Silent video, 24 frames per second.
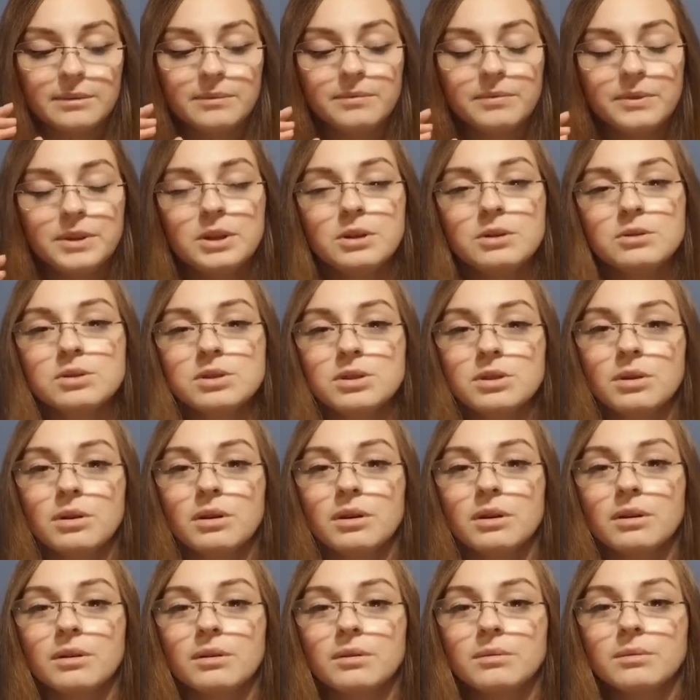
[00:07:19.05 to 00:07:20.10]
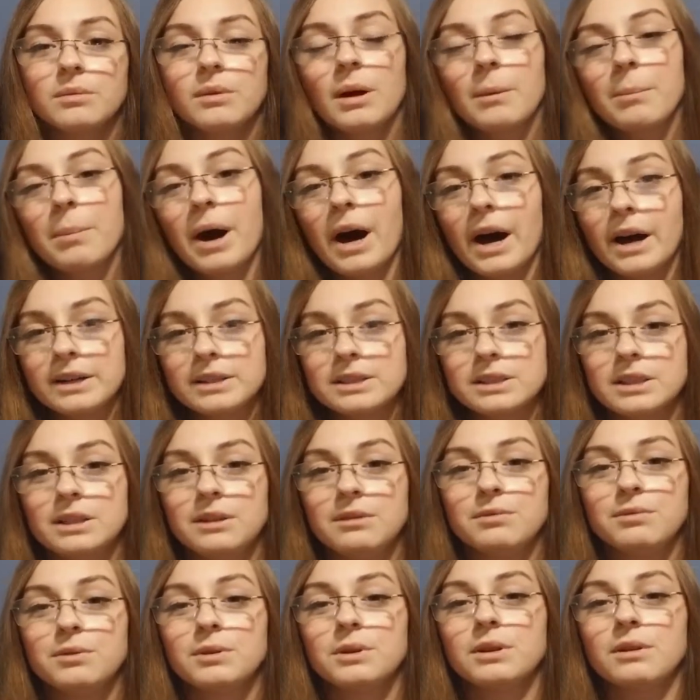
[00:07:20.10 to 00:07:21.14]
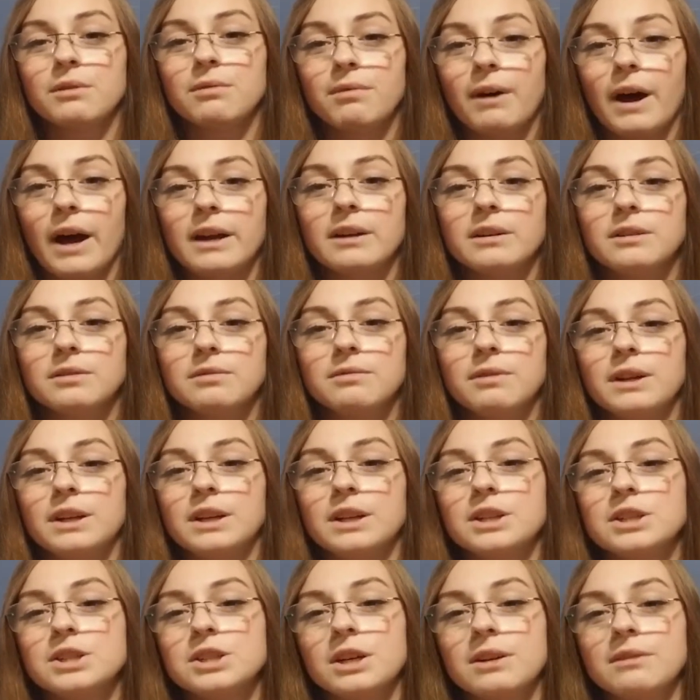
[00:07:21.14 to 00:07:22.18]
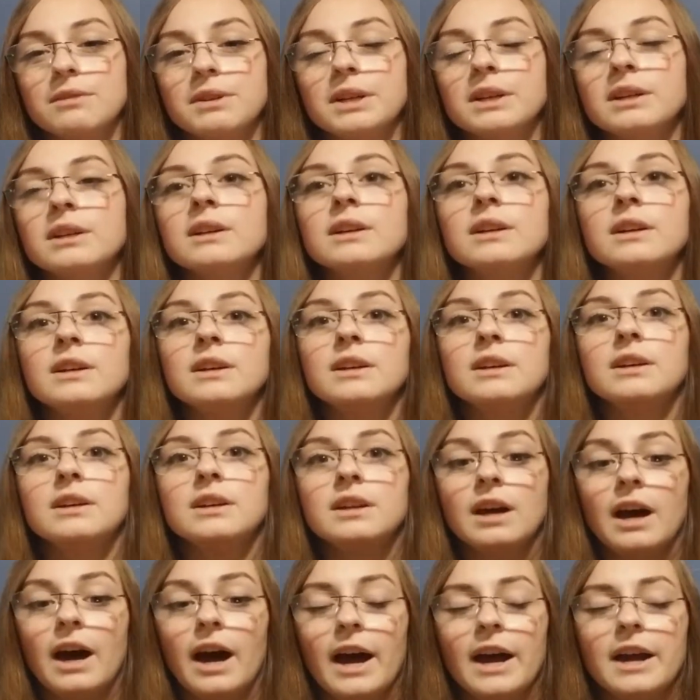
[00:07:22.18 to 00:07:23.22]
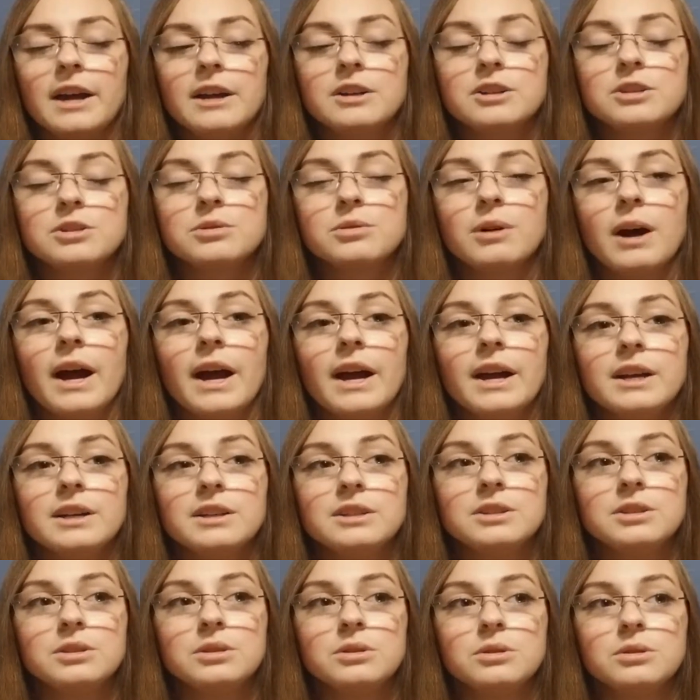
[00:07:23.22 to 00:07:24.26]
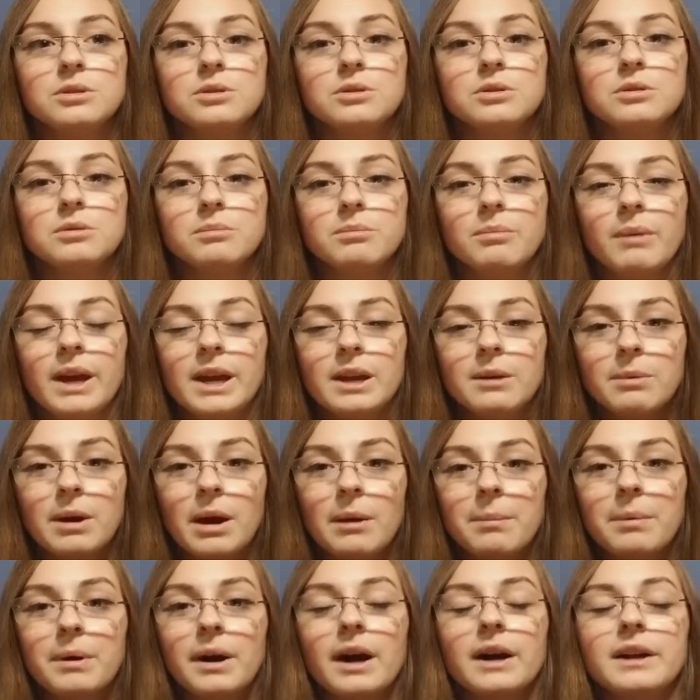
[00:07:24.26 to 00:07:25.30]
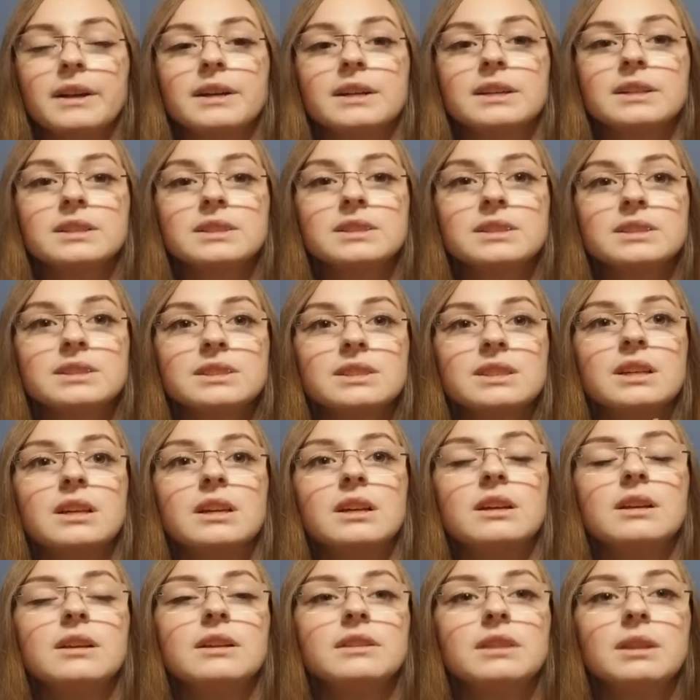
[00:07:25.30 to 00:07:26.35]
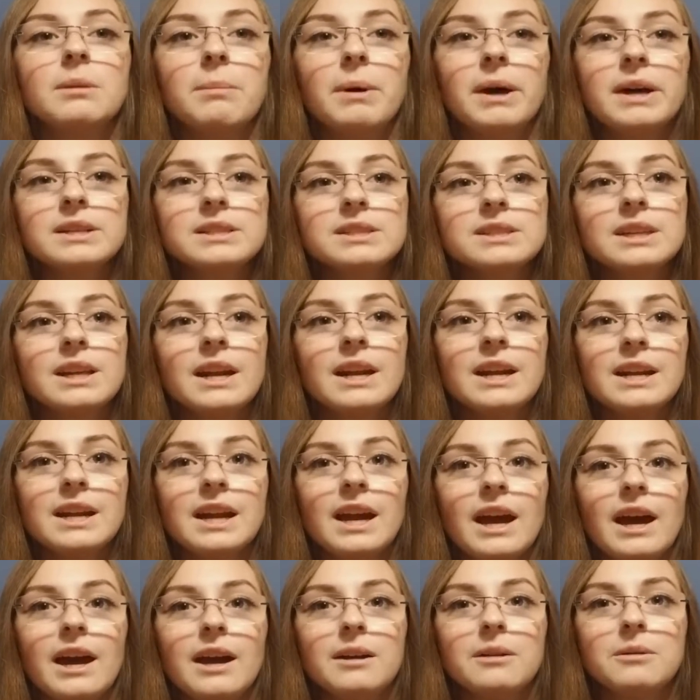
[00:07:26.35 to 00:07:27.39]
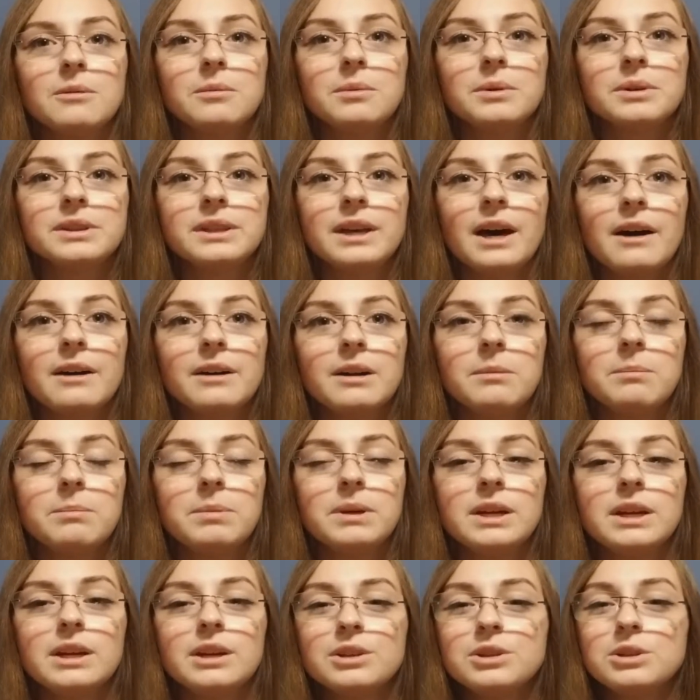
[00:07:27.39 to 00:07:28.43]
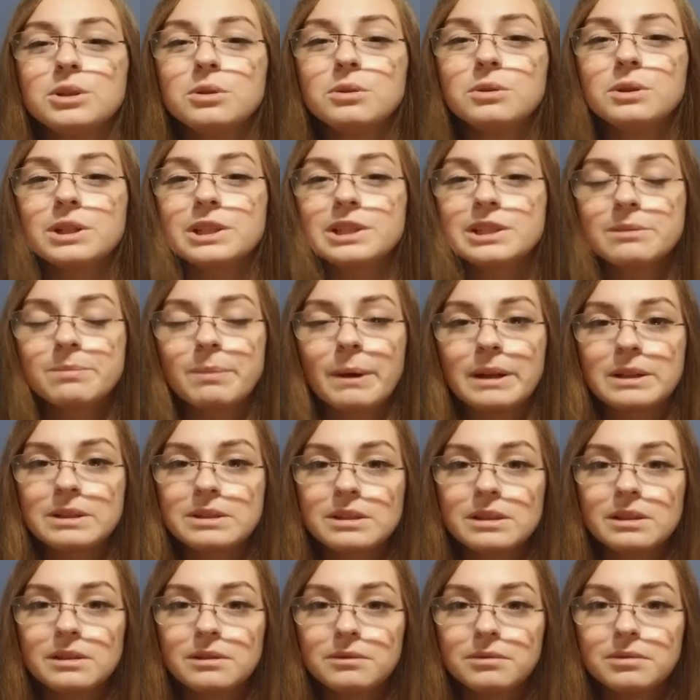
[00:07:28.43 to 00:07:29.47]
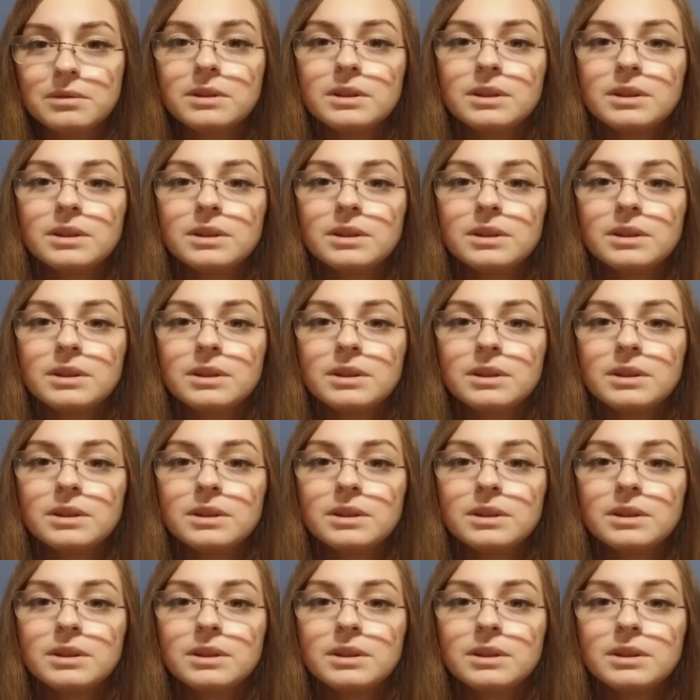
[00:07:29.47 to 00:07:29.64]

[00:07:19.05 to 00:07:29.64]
use the epoxy for the final finish of it. I try to make my products the best that I can without it being too expensive.